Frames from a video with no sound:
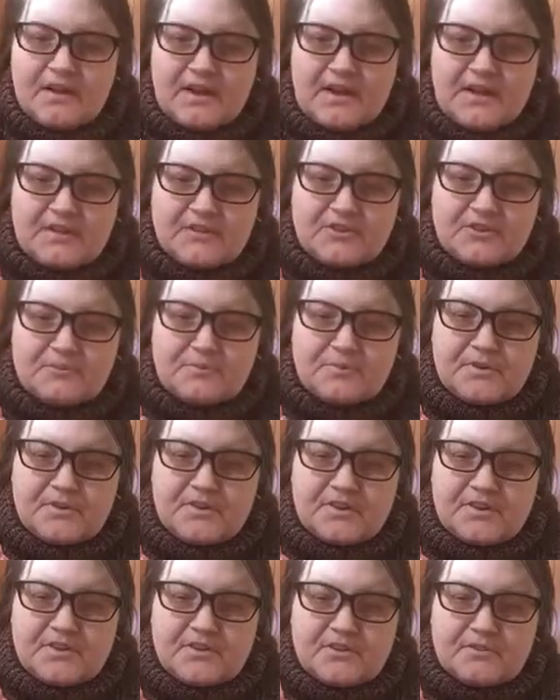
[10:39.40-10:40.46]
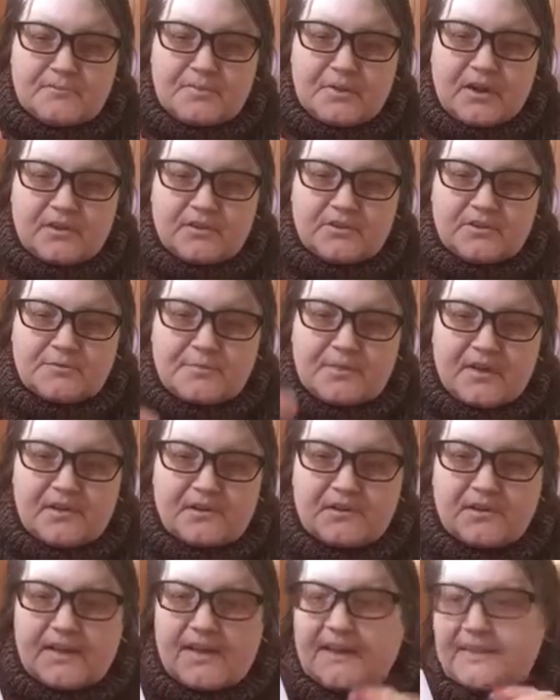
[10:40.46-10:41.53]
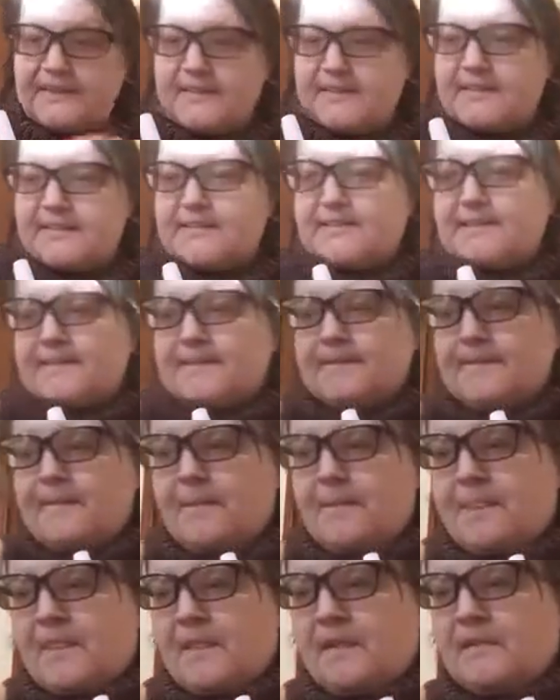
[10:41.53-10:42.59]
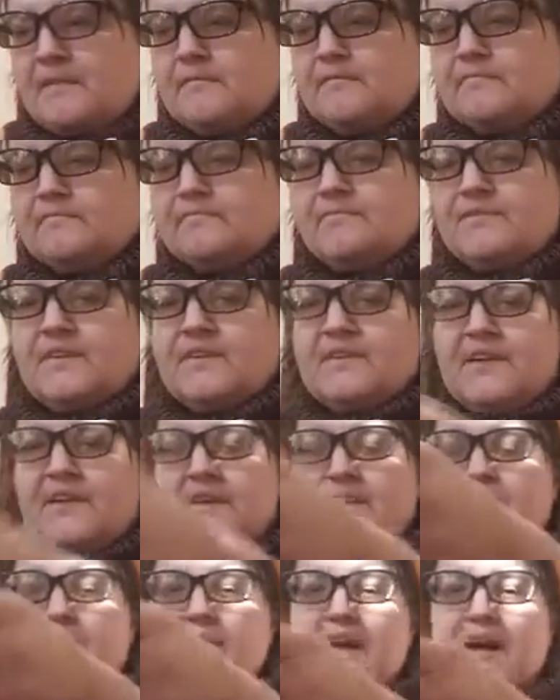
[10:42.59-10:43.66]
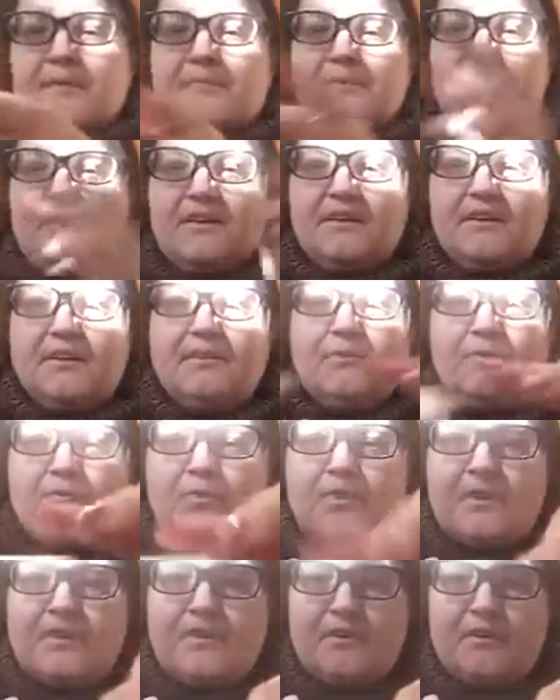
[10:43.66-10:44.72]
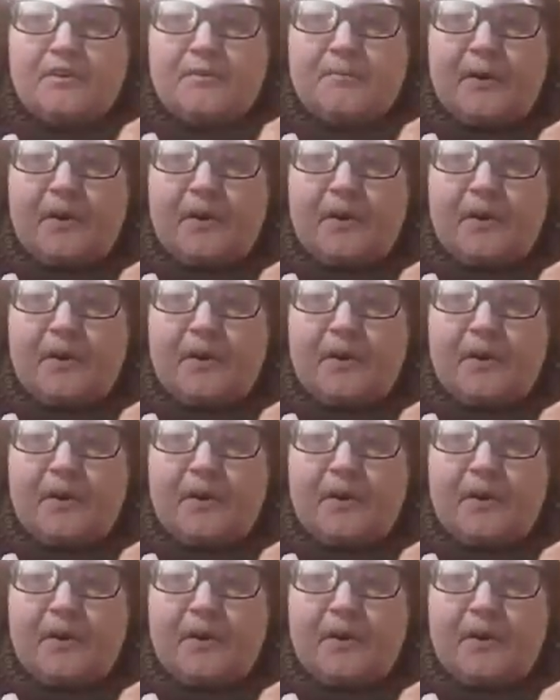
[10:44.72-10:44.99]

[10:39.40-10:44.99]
And you put it in your polish bottle like this. Take your napkin with your